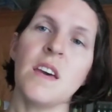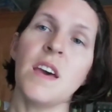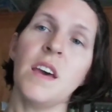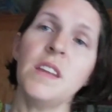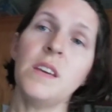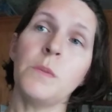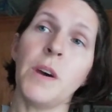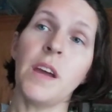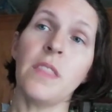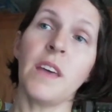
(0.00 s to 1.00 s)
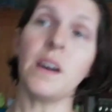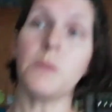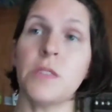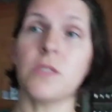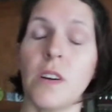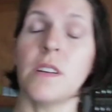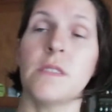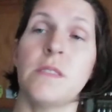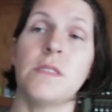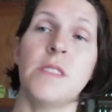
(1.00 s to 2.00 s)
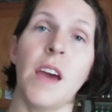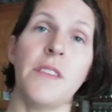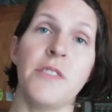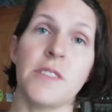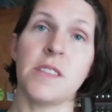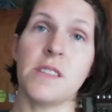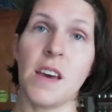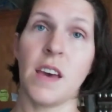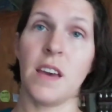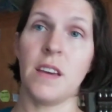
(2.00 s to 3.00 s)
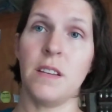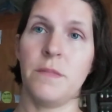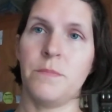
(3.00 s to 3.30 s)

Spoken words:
Anyway, that was our day for today.